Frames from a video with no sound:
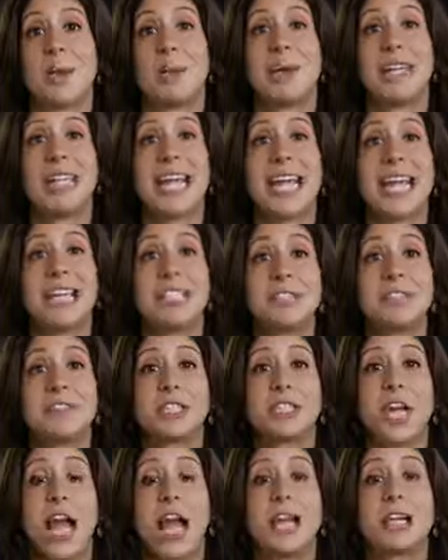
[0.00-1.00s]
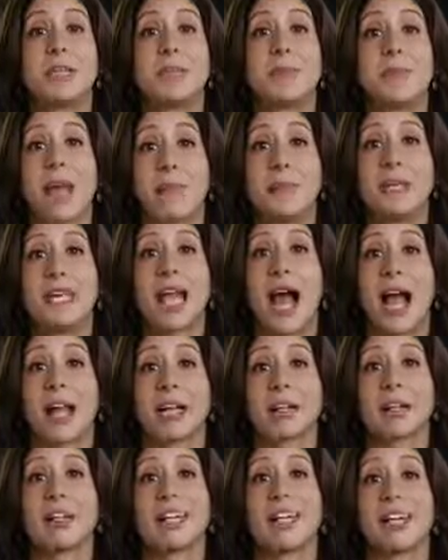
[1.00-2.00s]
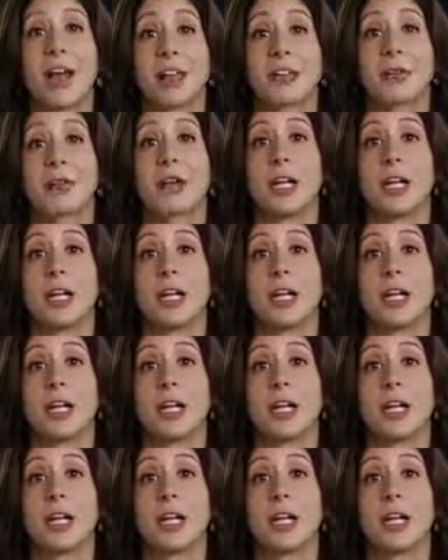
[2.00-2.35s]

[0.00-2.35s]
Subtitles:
but the age of a child may be higher in other